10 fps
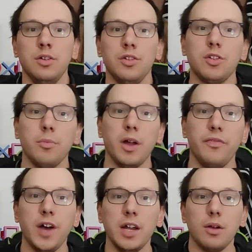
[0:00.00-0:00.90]
So, my
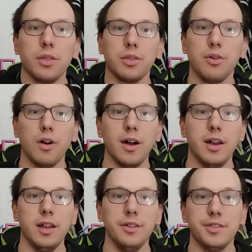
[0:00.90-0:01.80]
final thought
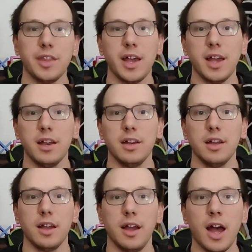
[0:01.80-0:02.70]
is that
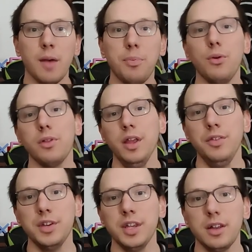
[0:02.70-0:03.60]
Apple
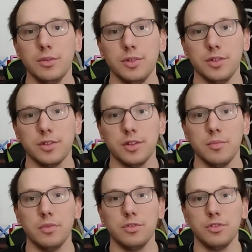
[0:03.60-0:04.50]
is an
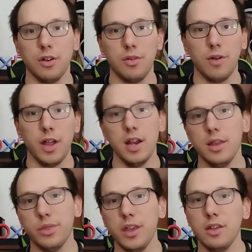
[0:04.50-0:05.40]
ecosystem. So,
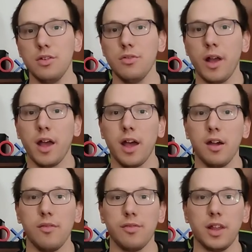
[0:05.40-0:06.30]
anything you
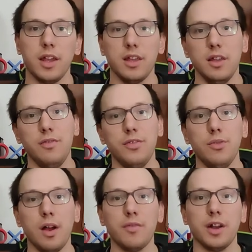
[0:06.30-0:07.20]
have, like if
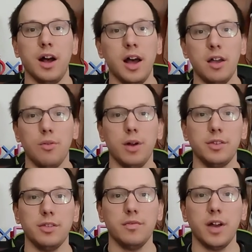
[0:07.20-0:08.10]
you have an
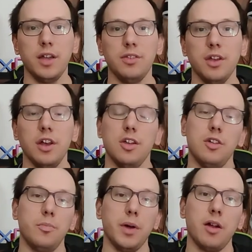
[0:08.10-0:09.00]
iOS device,
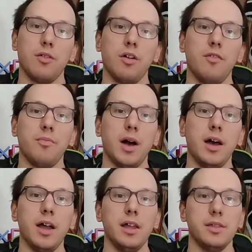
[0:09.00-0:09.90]
you're better off
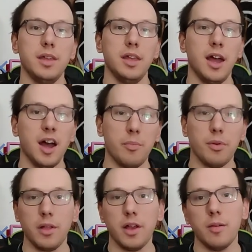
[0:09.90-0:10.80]
buying the
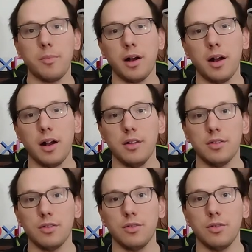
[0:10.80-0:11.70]
Apple
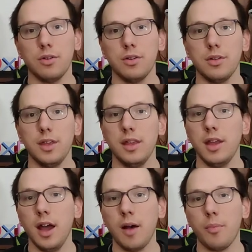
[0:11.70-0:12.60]
AirPods or
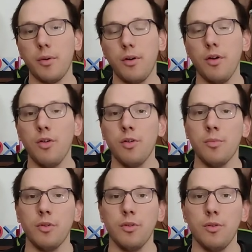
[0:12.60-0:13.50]
the Apple
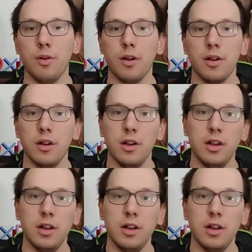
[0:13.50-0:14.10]
Home or